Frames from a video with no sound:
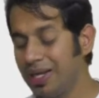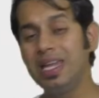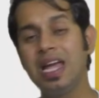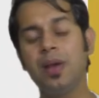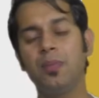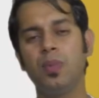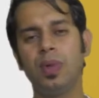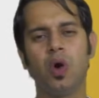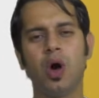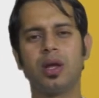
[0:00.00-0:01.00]
TM is
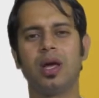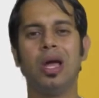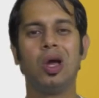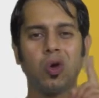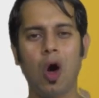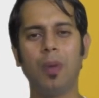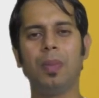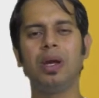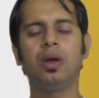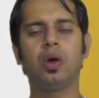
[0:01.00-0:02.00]
what?
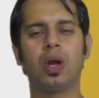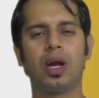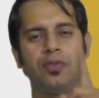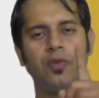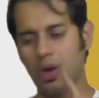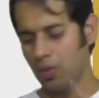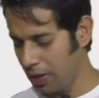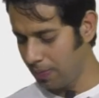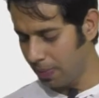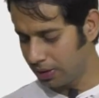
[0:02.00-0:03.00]
Common credit for
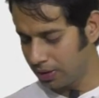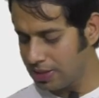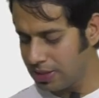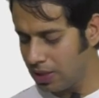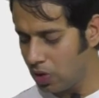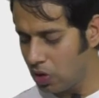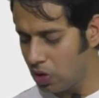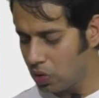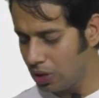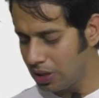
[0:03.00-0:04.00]
1 month is equal
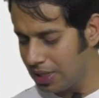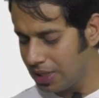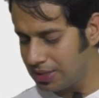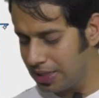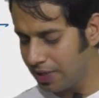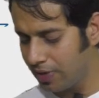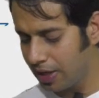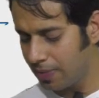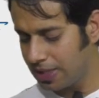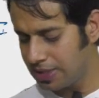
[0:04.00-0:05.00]
to TC
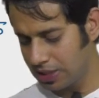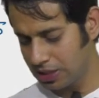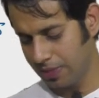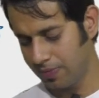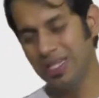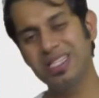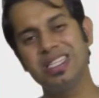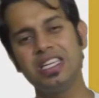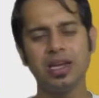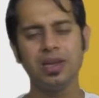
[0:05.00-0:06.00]
divided by 60.
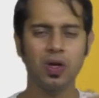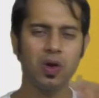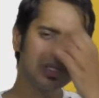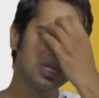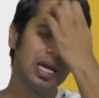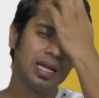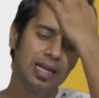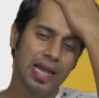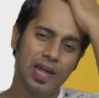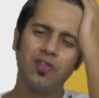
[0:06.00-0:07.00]
60 sir, because
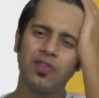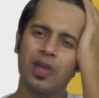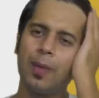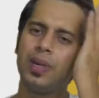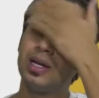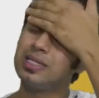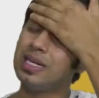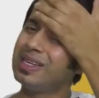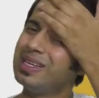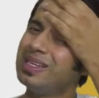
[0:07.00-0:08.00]
the life of capital
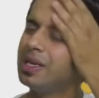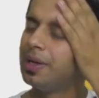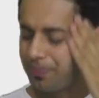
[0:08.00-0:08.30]
asset is